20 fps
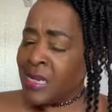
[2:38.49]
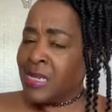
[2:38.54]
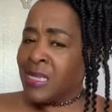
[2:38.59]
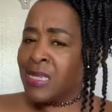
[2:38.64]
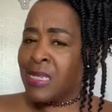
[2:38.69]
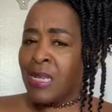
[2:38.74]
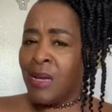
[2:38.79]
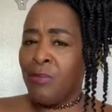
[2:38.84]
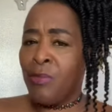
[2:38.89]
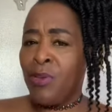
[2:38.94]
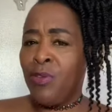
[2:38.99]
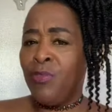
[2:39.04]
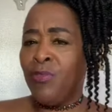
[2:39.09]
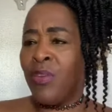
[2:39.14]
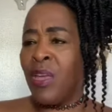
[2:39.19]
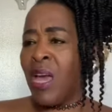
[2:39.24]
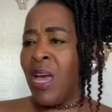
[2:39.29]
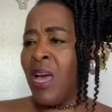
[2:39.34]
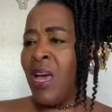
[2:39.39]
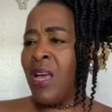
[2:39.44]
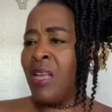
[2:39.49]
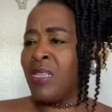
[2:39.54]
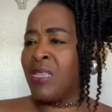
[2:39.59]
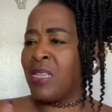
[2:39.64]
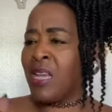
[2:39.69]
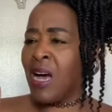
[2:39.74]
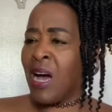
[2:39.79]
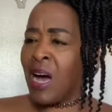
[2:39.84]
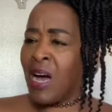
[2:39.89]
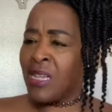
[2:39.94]
Some of you guys
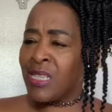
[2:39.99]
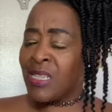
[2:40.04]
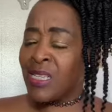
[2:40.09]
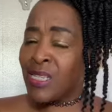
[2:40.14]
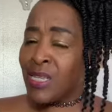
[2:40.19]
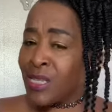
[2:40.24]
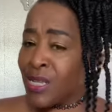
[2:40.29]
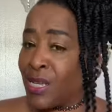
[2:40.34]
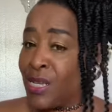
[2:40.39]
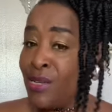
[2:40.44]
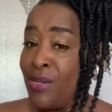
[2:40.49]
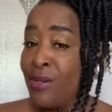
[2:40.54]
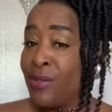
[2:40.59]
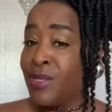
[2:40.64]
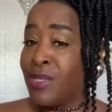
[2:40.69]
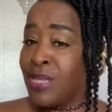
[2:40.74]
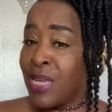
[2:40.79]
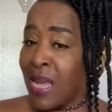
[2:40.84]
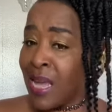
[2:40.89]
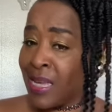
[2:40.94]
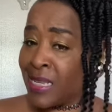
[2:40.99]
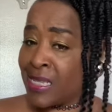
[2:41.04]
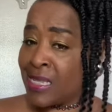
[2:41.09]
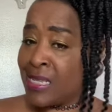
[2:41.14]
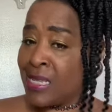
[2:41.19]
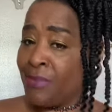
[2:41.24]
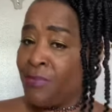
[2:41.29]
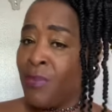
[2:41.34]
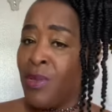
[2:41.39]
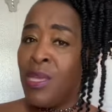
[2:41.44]
are still
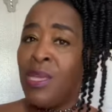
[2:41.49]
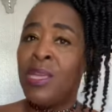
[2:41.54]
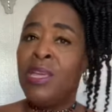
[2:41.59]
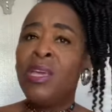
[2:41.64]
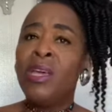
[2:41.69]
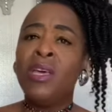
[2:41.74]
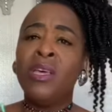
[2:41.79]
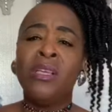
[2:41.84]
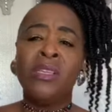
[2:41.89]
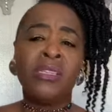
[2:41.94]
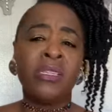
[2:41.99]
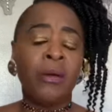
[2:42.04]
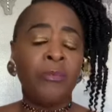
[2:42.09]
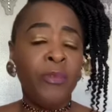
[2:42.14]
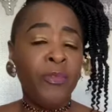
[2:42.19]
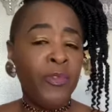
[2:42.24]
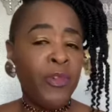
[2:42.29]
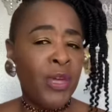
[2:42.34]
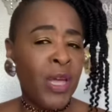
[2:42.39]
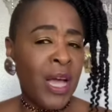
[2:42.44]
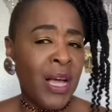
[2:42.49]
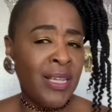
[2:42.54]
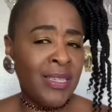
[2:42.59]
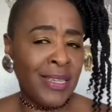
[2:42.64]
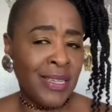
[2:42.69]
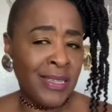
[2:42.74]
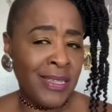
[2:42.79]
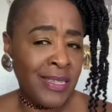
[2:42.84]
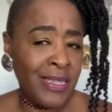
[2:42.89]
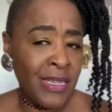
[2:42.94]
texting me. Some of you guys
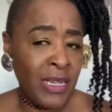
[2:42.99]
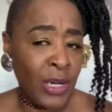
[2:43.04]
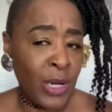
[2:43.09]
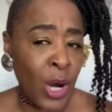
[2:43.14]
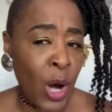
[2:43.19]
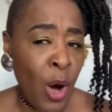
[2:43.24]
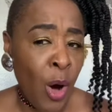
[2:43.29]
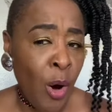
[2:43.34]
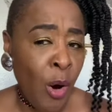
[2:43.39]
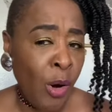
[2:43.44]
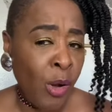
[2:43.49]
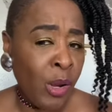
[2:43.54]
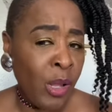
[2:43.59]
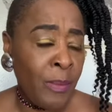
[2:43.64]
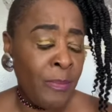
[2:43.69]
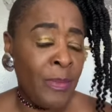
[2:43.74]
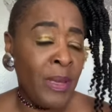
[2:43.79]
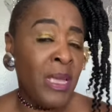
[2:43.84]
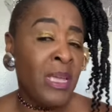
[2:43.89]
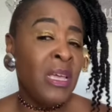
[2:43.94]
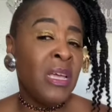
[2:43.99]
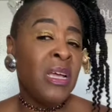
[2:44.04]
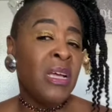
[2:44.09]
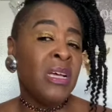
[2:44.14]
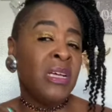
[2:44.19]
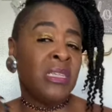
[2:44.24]
are still calling me.